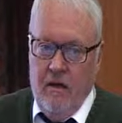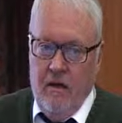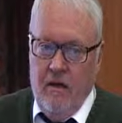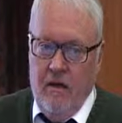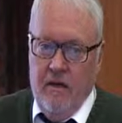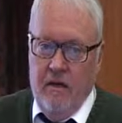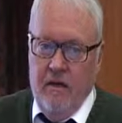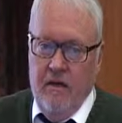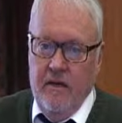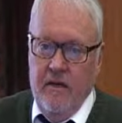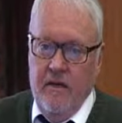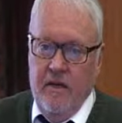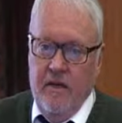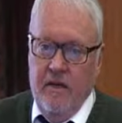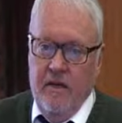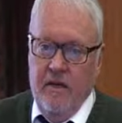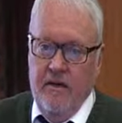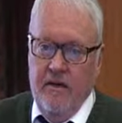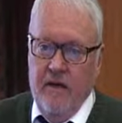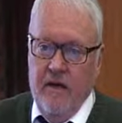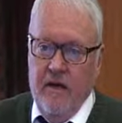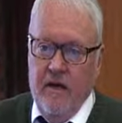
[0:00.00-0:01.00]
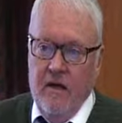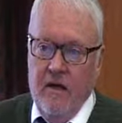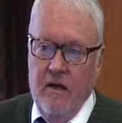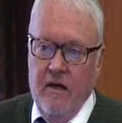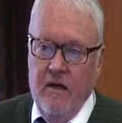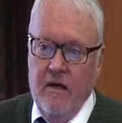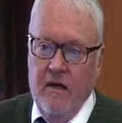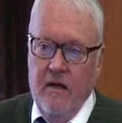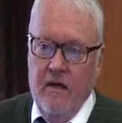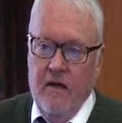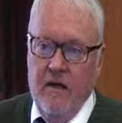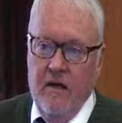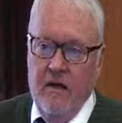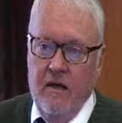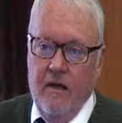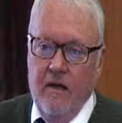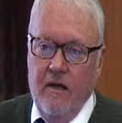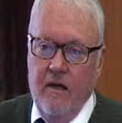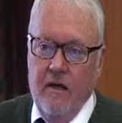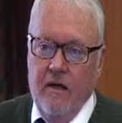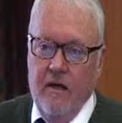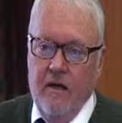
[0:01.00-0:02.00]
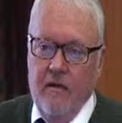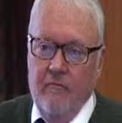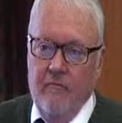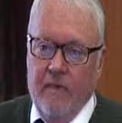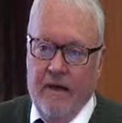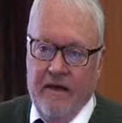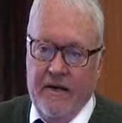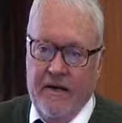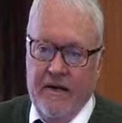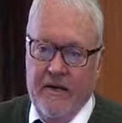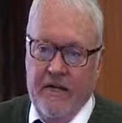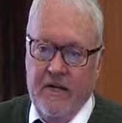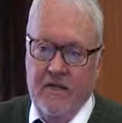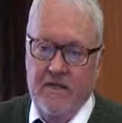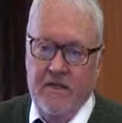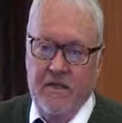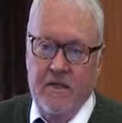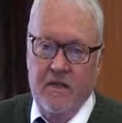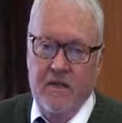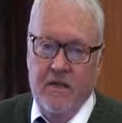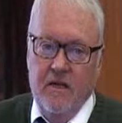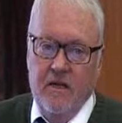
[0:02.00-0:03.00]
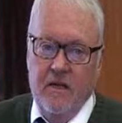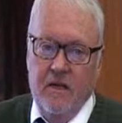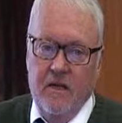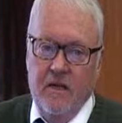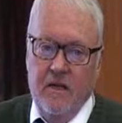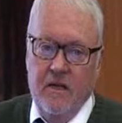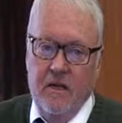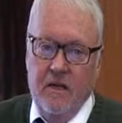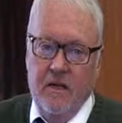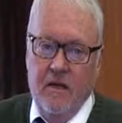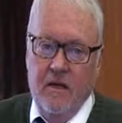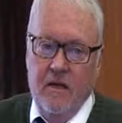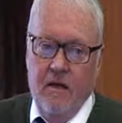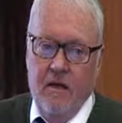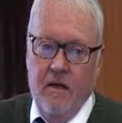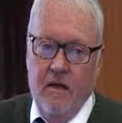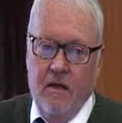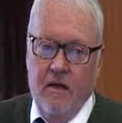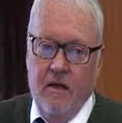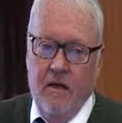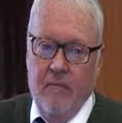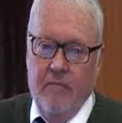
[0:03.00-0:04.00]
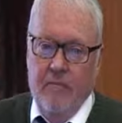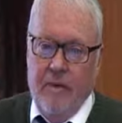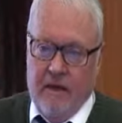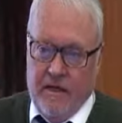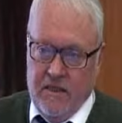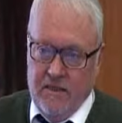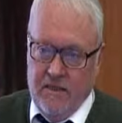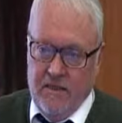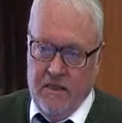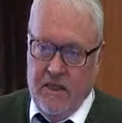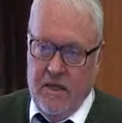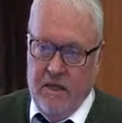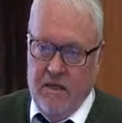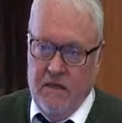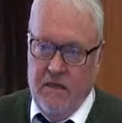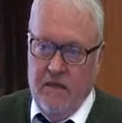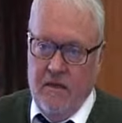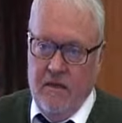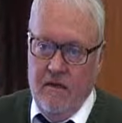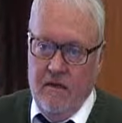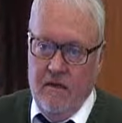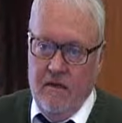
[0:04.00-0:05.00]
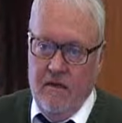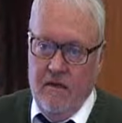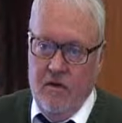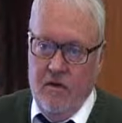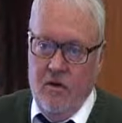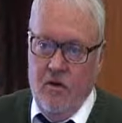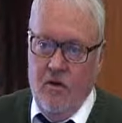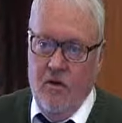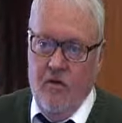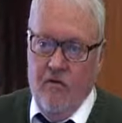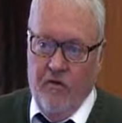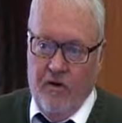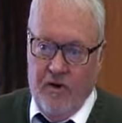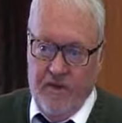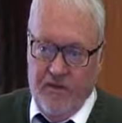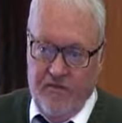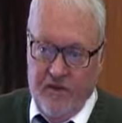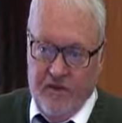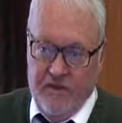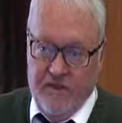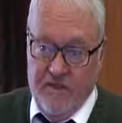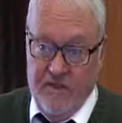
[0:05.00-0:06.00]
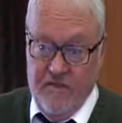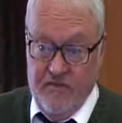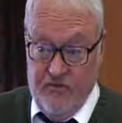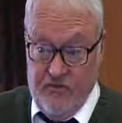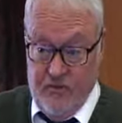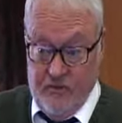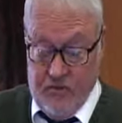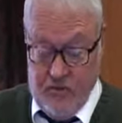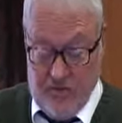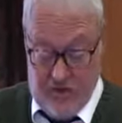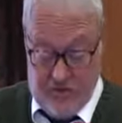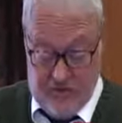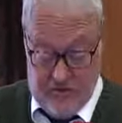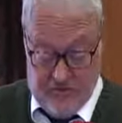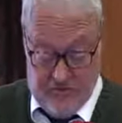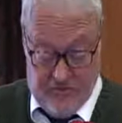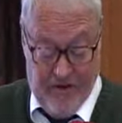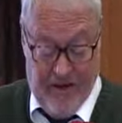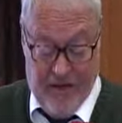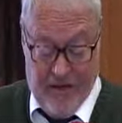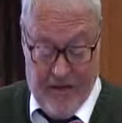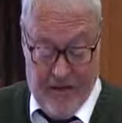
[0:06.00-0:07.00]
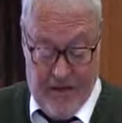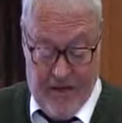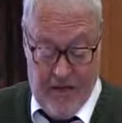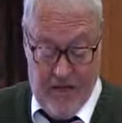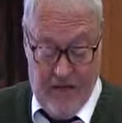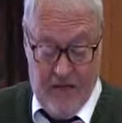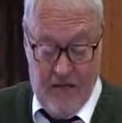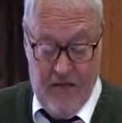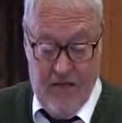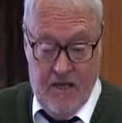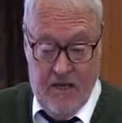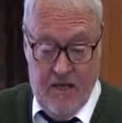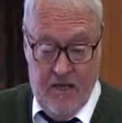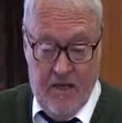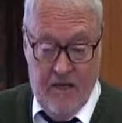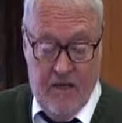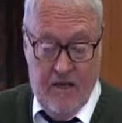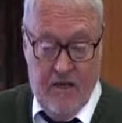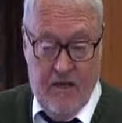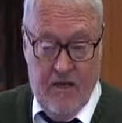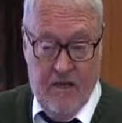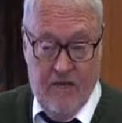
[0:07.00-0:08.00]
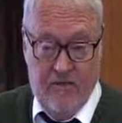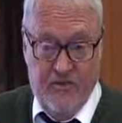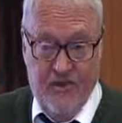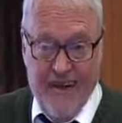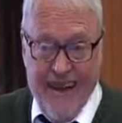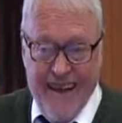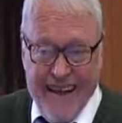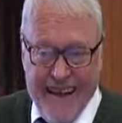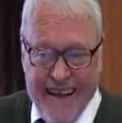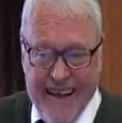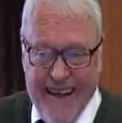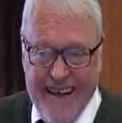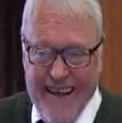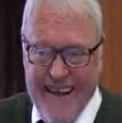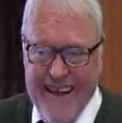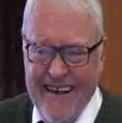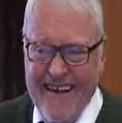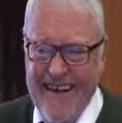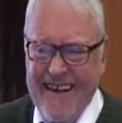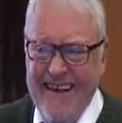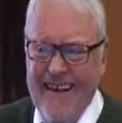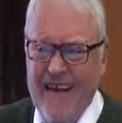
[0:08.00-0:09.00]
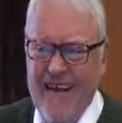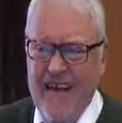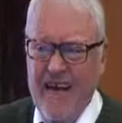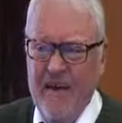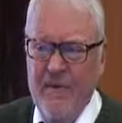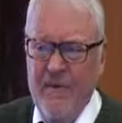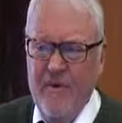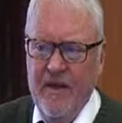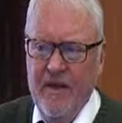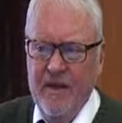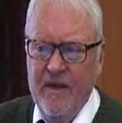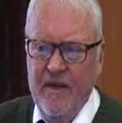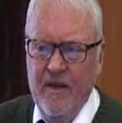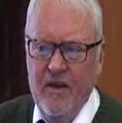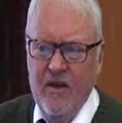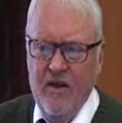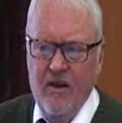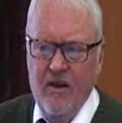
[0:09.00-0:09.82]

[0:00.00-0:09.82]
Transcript: in India, Bangladesh, Pakistan, who were interested in Sri Lanka. Sri Lanka came in